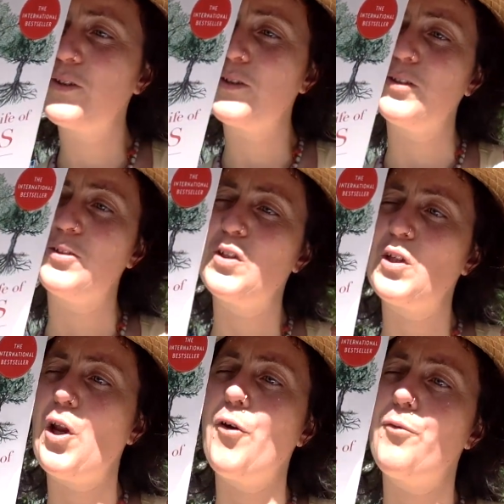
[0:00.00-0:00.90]
to
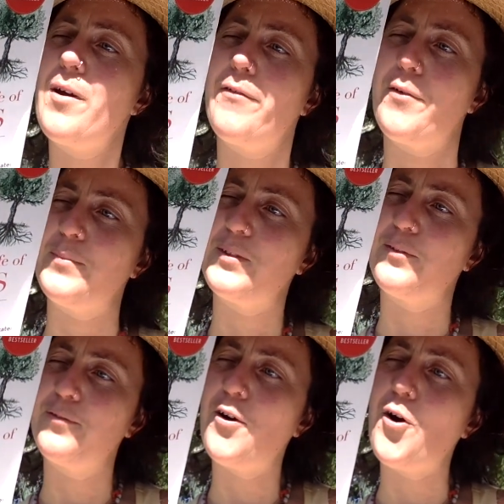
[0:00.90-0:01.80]
slow rhythms
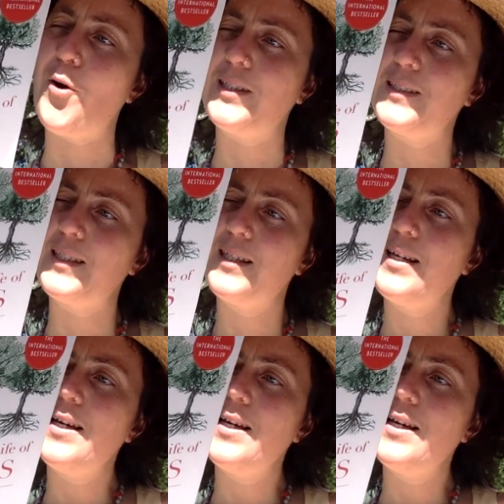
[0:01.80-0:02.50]
of forest